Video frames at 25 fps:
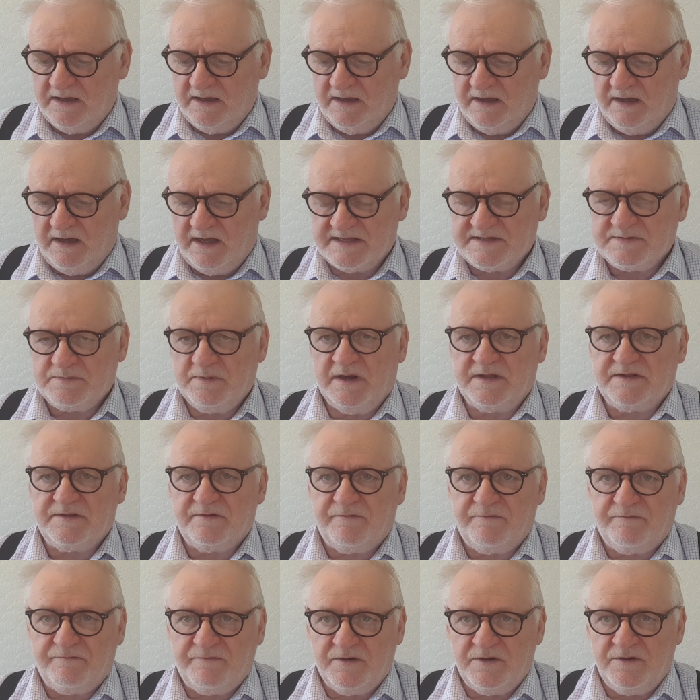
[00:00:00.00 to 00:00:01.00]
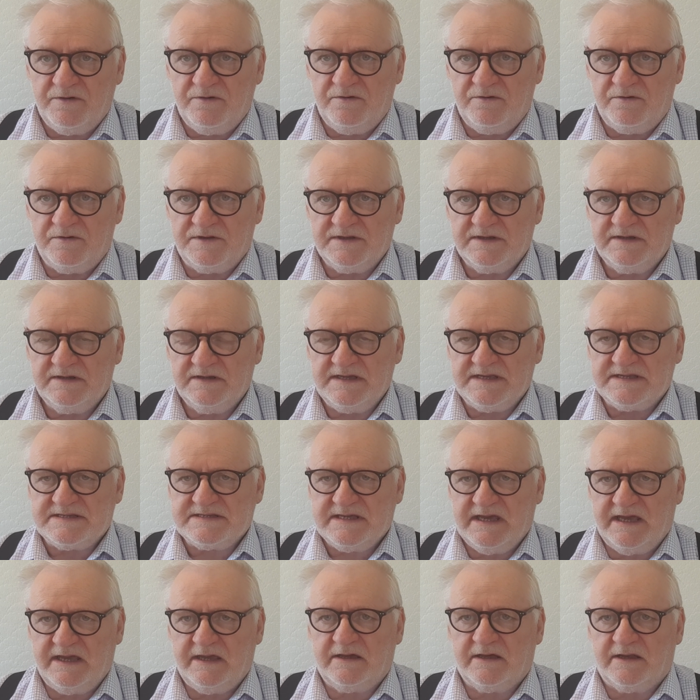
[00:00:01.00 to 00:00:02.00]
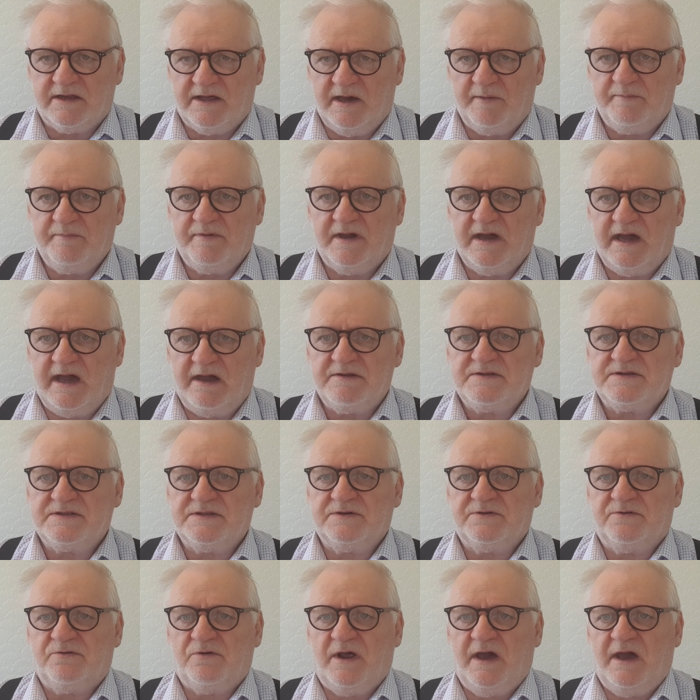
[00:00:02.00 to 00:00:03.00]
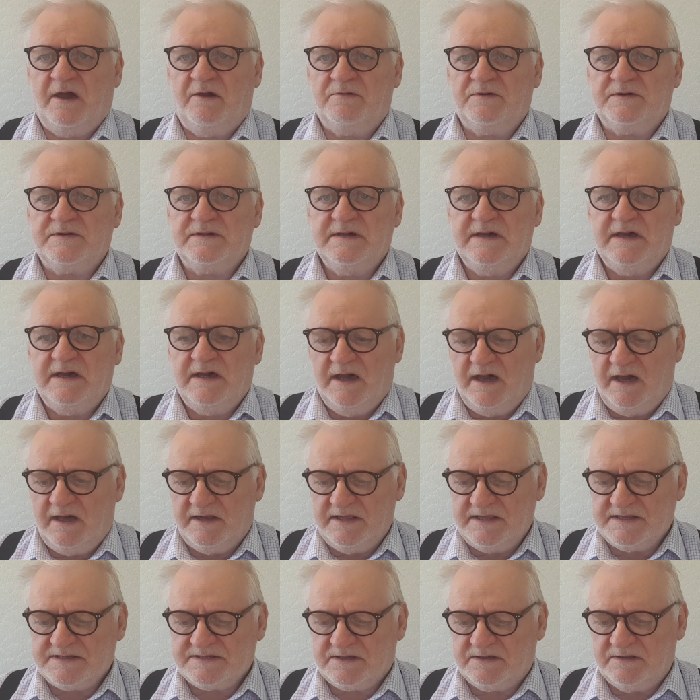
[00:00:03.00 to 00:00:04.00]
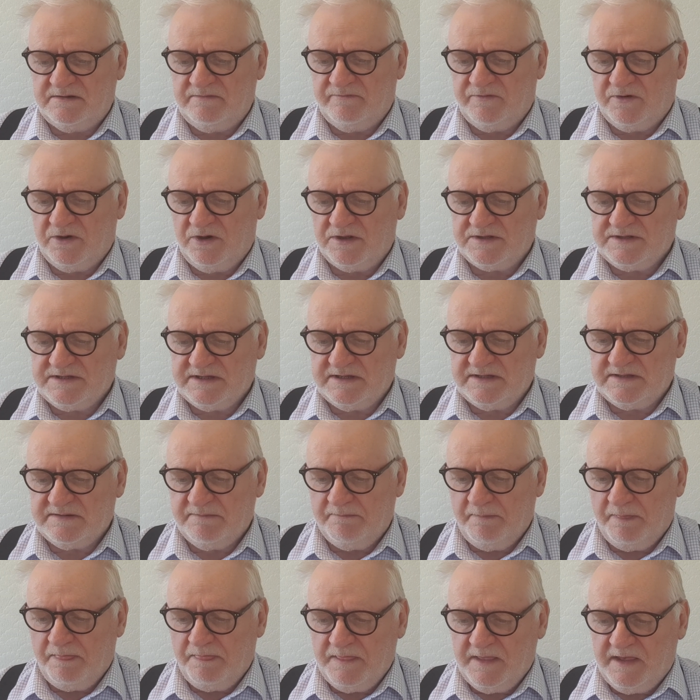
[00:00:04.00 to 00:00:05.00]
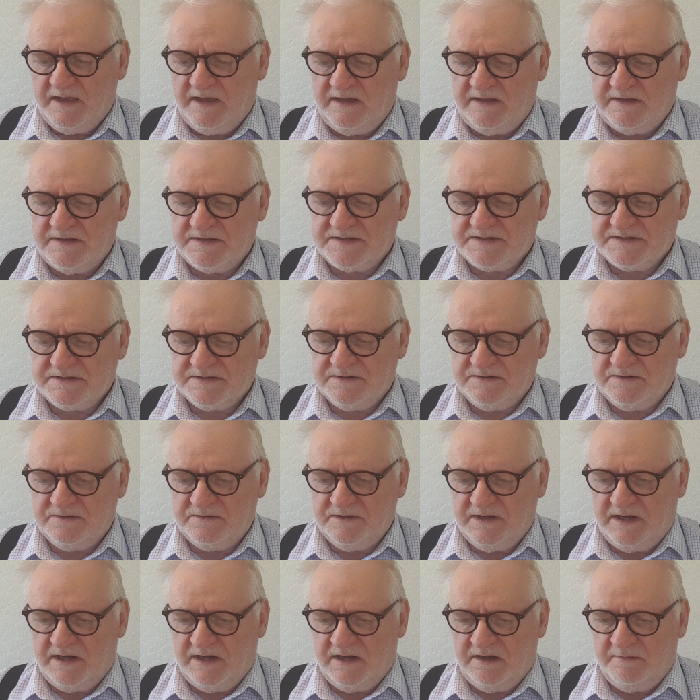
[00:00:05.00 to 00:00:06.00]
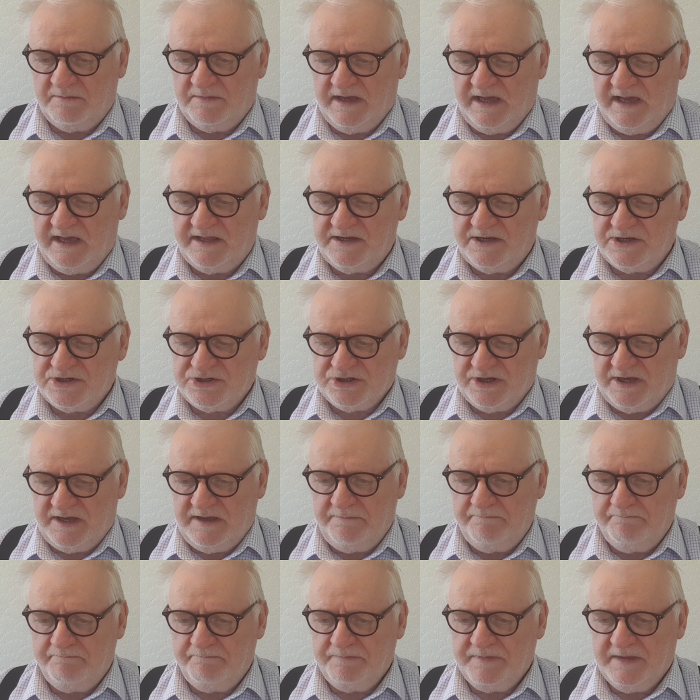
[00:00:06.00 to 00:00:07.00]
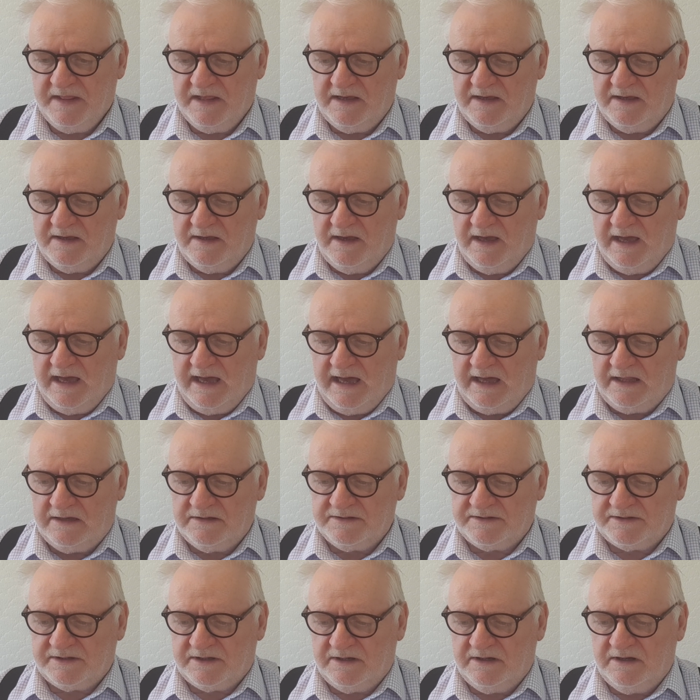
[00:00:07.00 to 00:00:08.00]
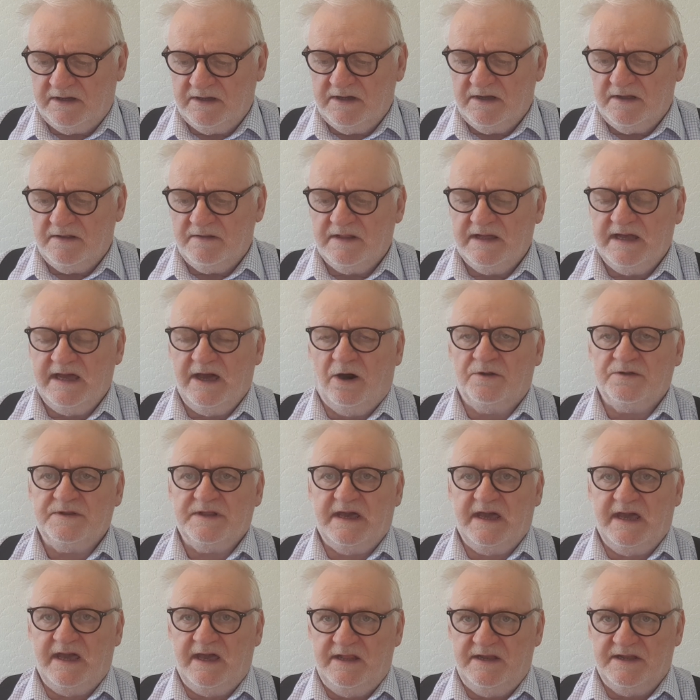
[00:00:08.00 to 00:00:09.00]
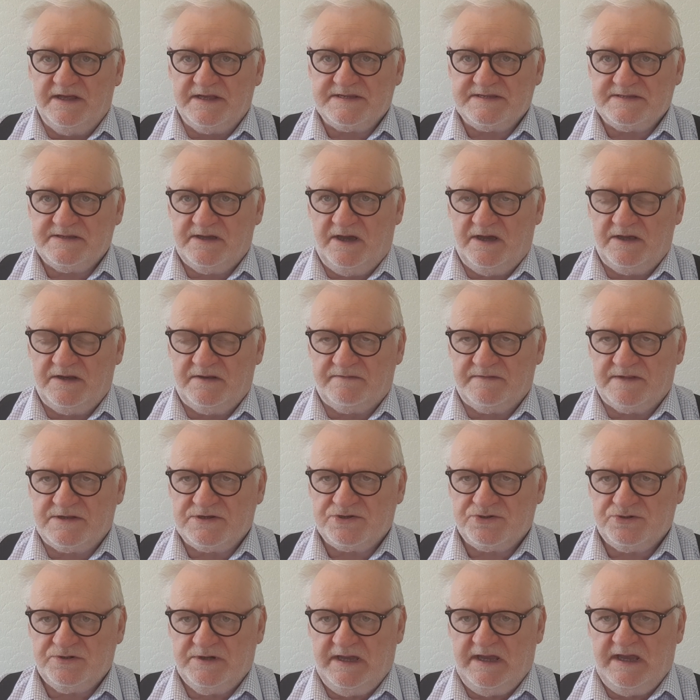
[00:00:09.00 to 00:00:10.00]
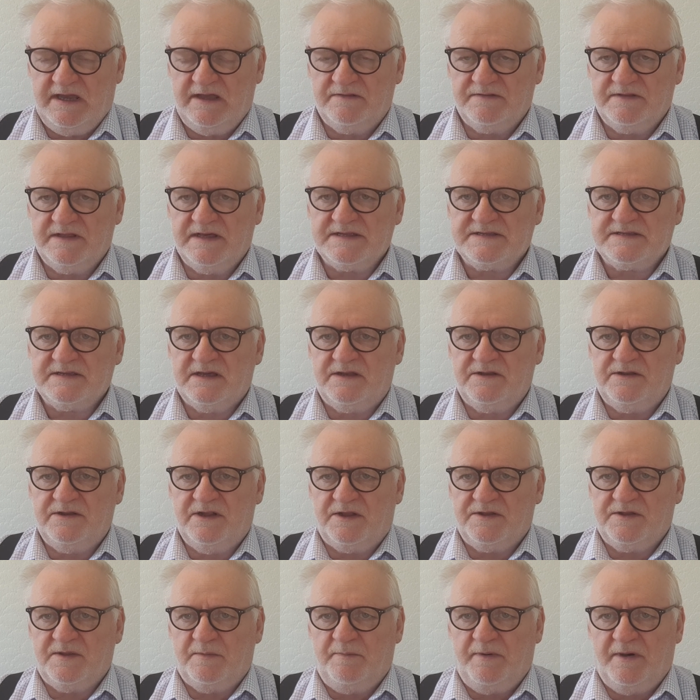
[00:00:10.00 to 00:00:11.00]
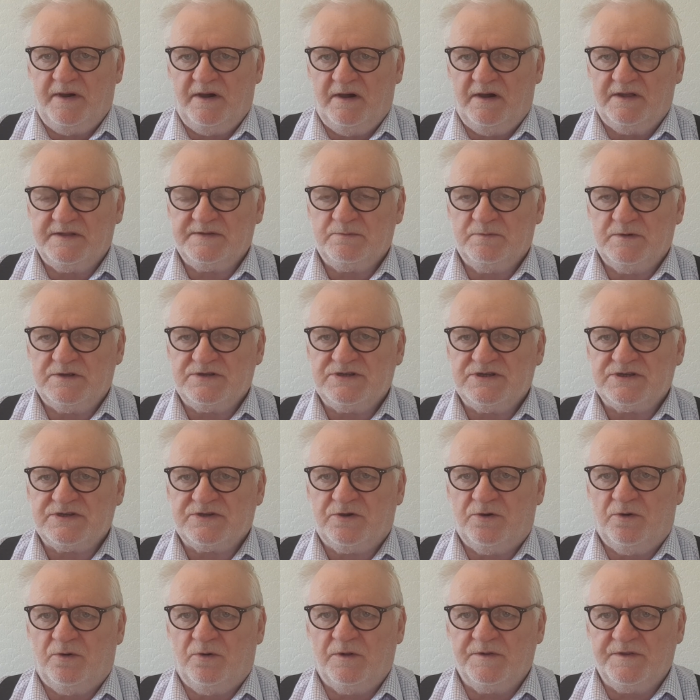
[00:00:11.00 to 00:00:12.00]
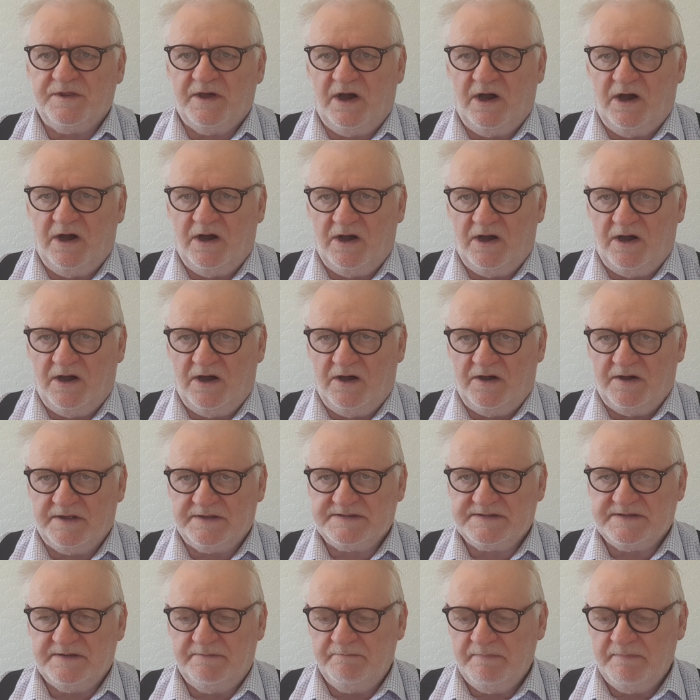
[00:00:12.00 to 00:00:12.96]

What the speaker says: That's where the food is taken up out of the ground and is converted into energy. And on the inner side of the tree, there's another part which is called the heart.